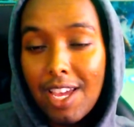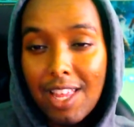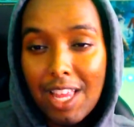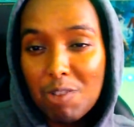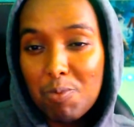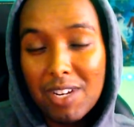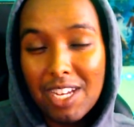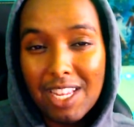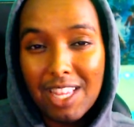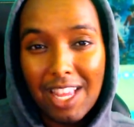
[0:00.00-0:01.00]
That was
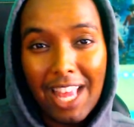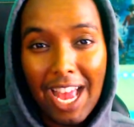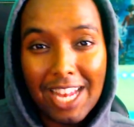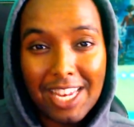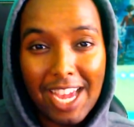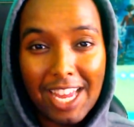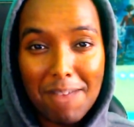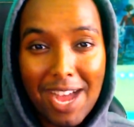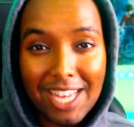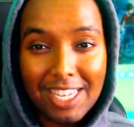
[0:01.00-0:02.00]
pretty
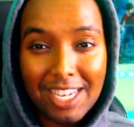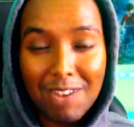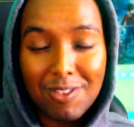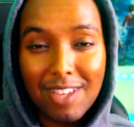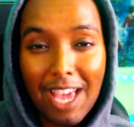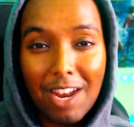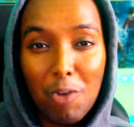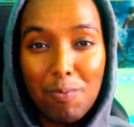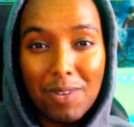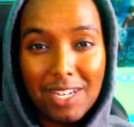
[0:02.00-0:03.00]
anticlimactic. I was kind of
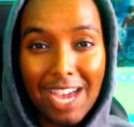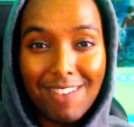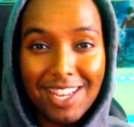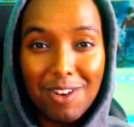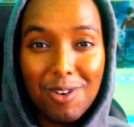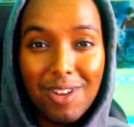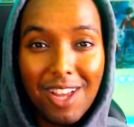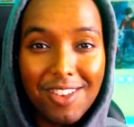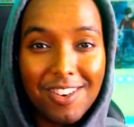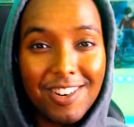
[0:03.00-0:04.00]
hoping to have like a whole
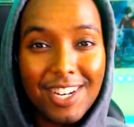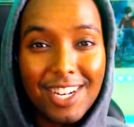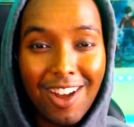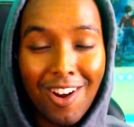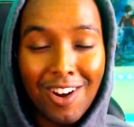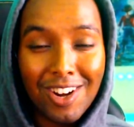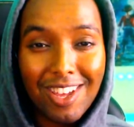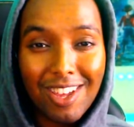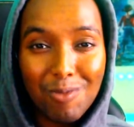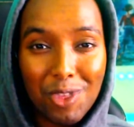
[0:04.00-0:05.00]
other arc
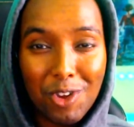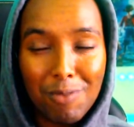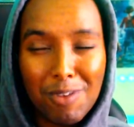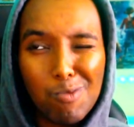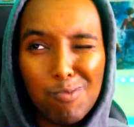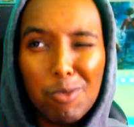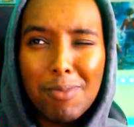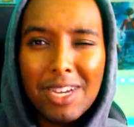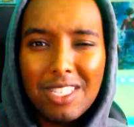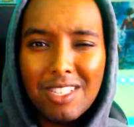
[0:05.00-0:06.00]
with Hermit, but we
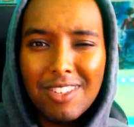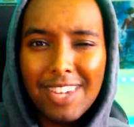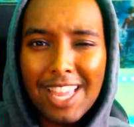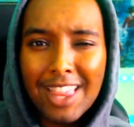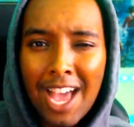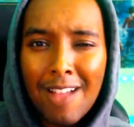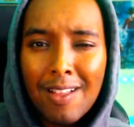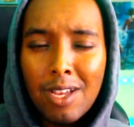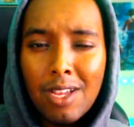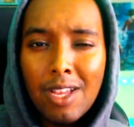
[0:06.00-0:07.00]
might still get that.
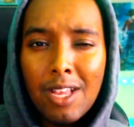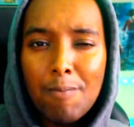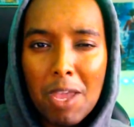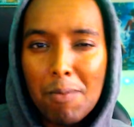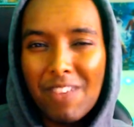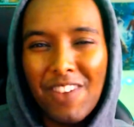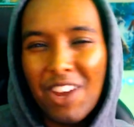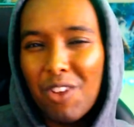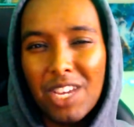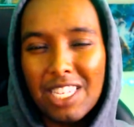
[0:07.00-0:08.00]
I believe I
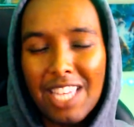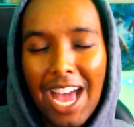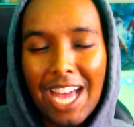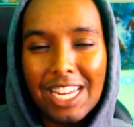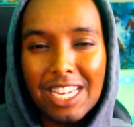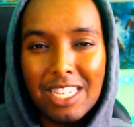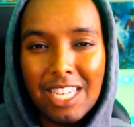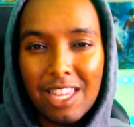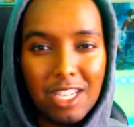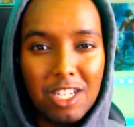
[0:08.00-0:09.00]
don't think it's at easy.
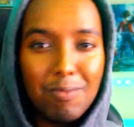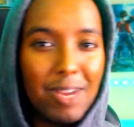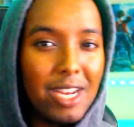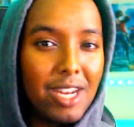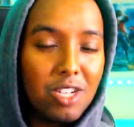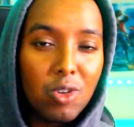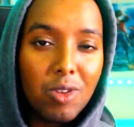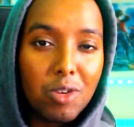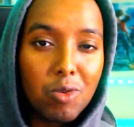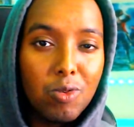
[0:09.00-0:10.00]
I think she might not join
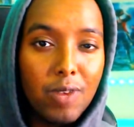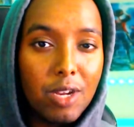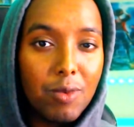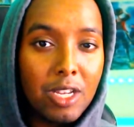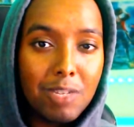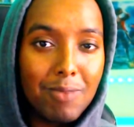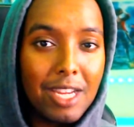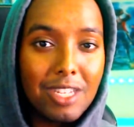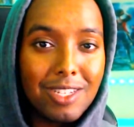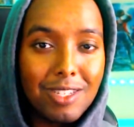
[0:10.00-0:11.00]
the crew right away. She
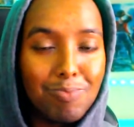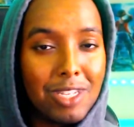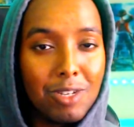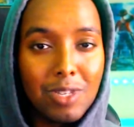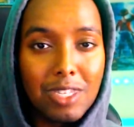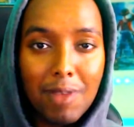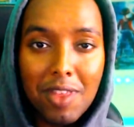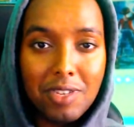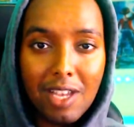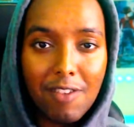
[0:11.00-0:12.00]
might just be doing some
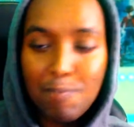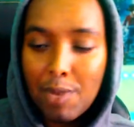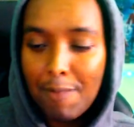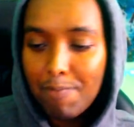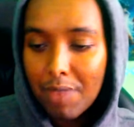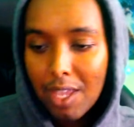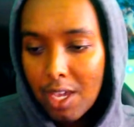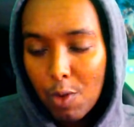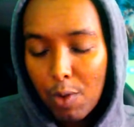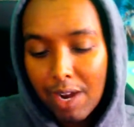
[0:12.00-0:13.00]
other stuff, but
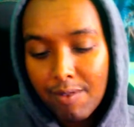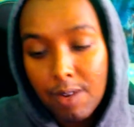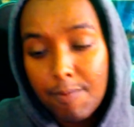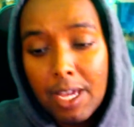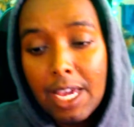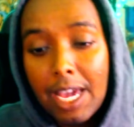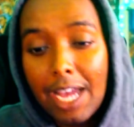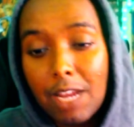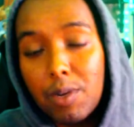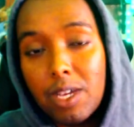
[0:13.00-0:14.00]
whatever.
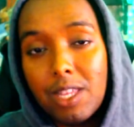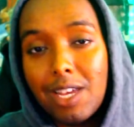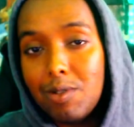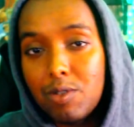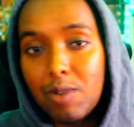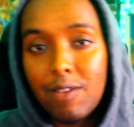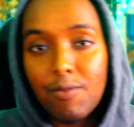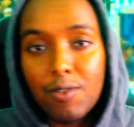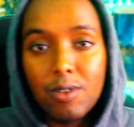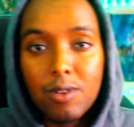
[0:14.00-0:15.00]
Anyway, that was great
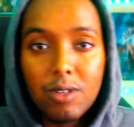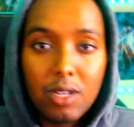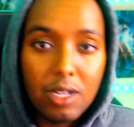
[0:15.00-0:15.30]
for the